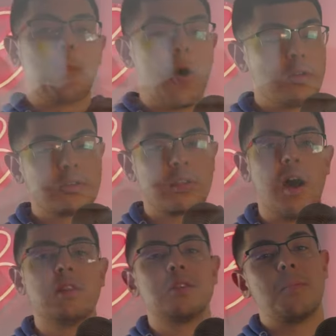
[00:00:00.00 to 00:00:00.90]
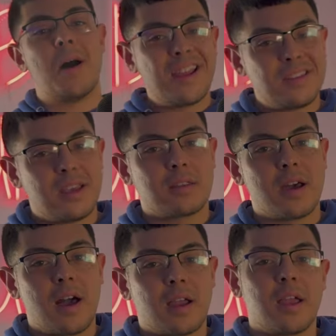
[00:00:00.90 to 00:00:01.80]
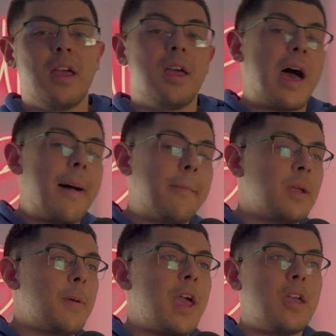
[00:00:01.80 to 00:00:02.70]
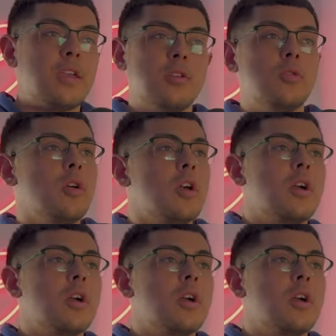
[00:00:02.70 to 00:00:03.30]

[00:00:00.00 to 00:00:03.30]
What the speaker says: post onto my TikTok? I'm gonna pay you